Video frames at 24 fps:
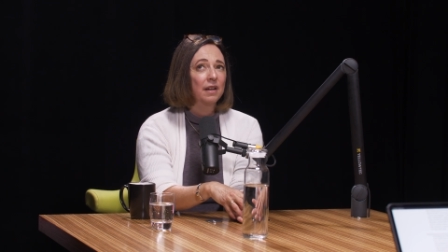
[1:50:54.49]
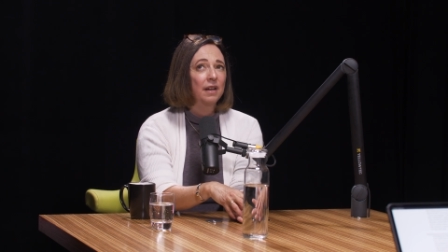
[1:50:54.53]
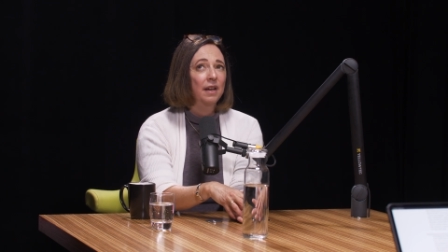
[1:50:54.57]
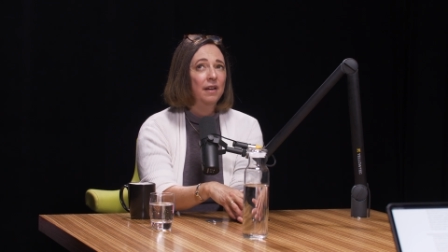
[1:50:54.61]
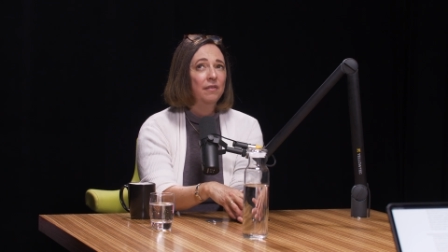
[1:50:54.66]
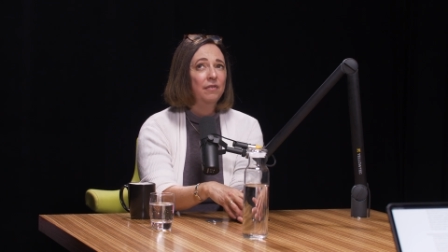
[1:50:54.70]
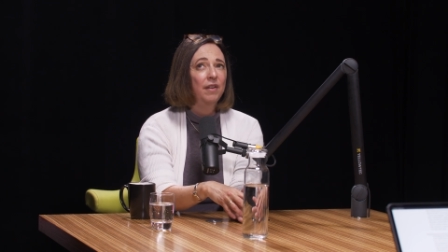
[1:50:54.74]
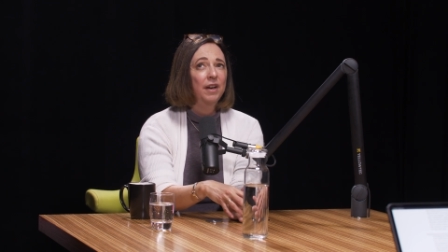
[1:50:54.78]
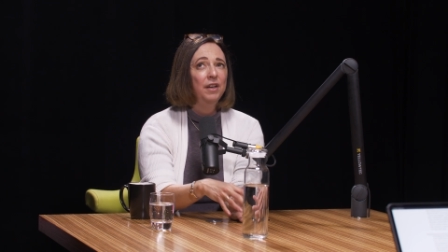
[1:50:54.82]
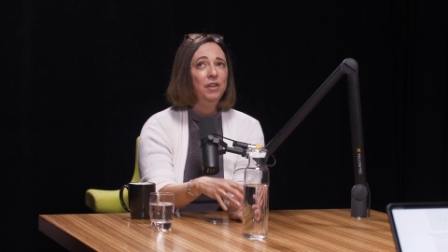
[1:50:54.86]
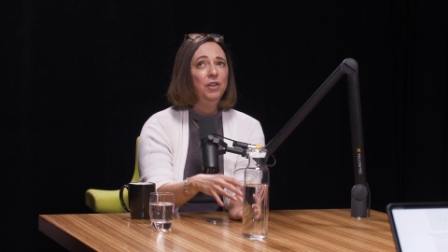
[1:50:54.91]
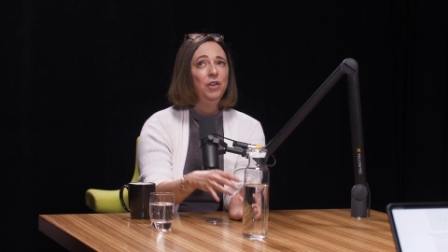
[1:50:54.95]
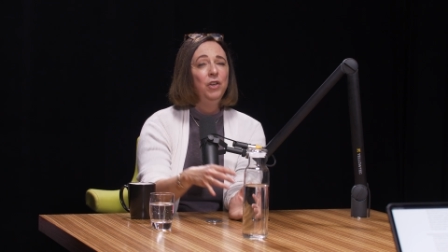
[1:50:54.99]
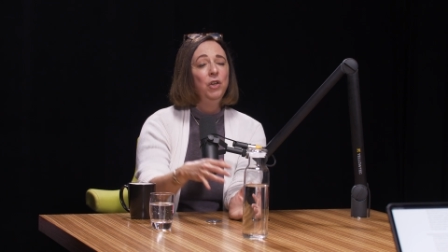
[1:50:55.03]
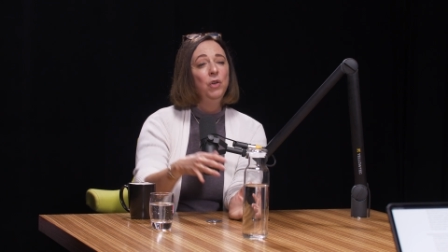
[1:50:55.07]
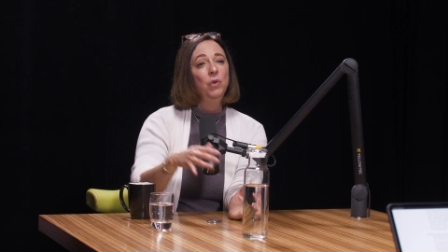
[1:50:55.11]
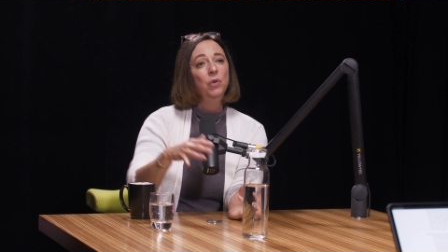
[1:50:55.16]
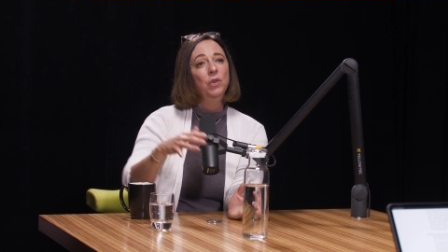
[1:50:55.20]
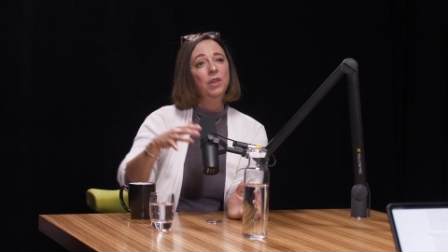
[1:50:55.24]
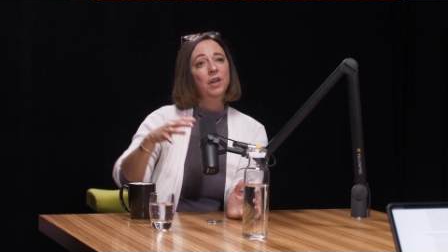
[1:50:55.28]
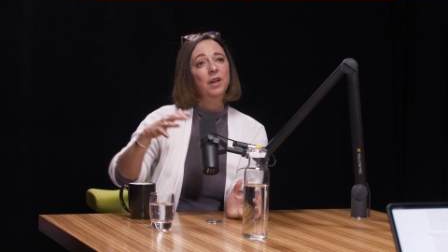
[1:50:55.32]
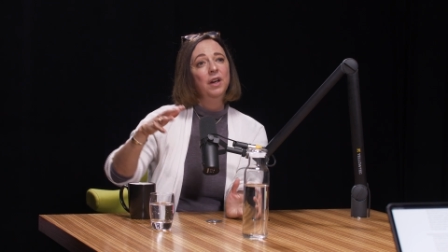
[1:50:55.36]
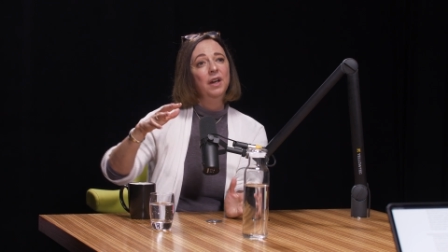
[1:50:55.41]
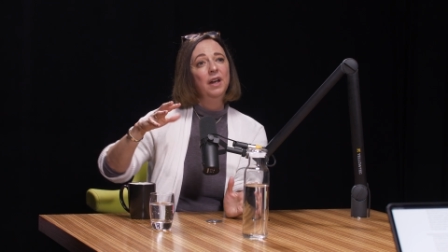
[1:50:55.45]
if I
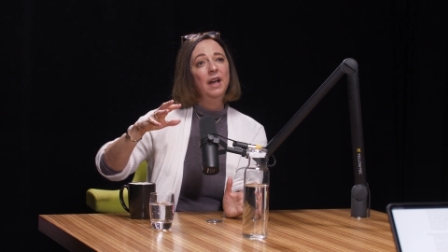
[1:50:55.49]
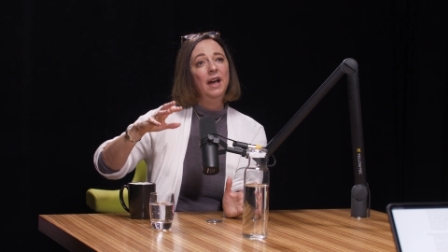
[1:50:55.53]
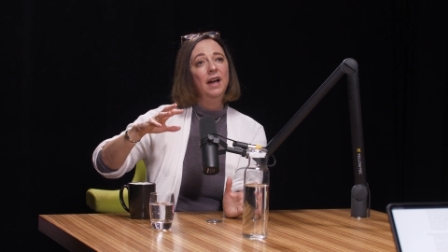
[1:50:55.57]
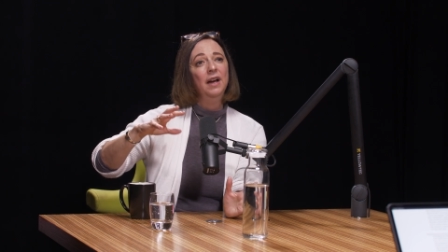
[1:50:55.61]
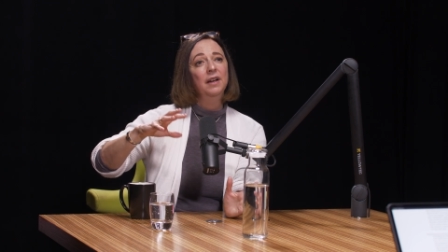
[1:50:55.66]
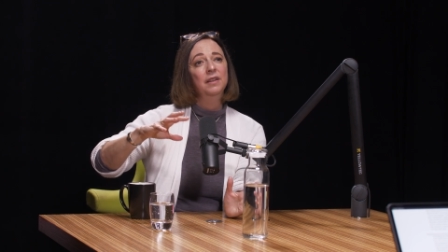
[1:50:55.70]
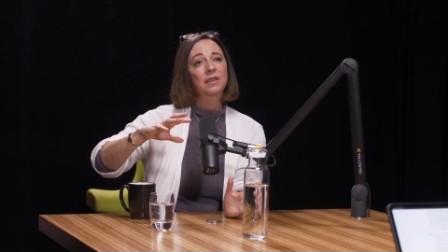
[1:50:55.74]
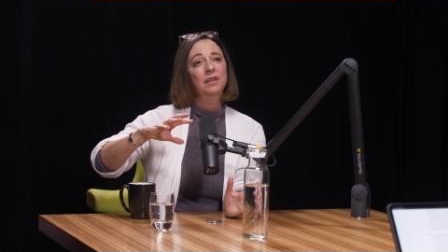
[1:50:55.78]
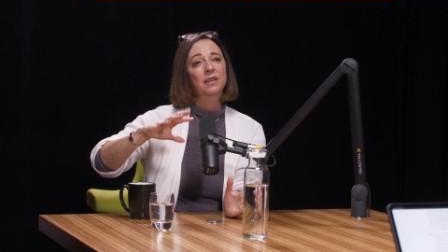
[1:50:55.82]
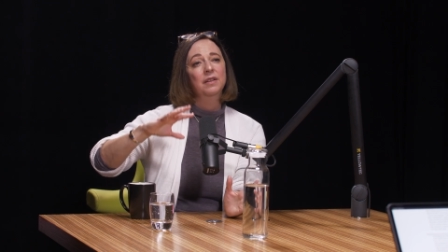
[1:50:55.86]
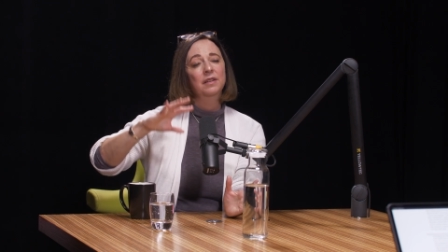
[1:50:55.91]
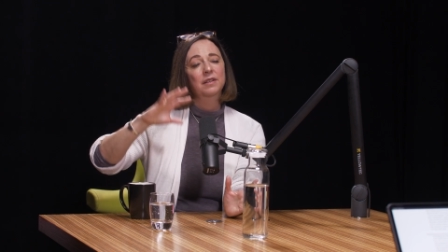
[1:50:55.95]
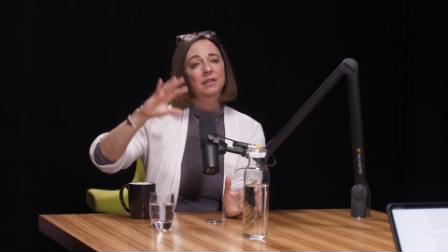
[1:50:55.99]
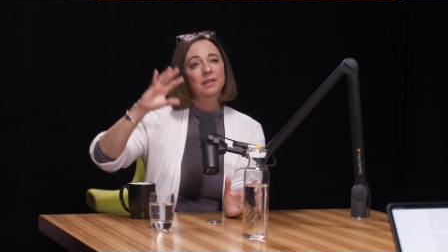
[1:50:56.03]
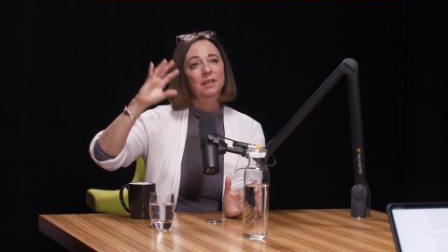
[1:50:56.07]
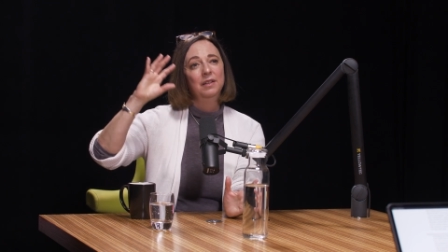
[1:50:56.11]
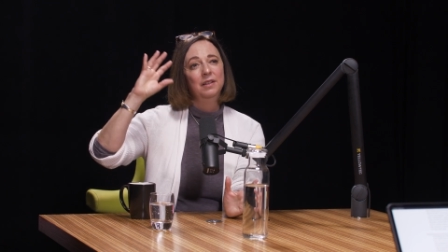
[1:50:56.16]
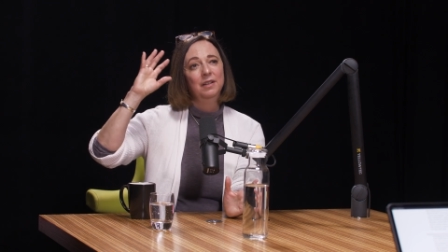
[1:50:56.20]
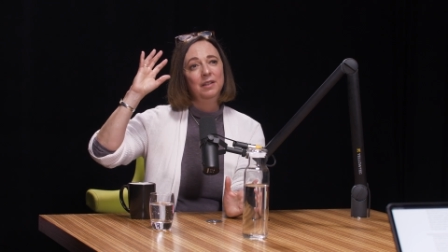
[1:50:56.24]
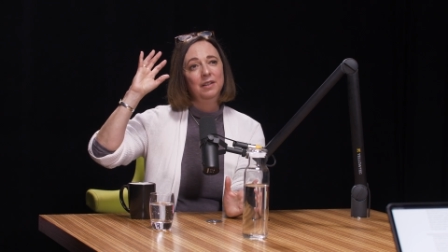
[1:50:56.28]
knew that I had the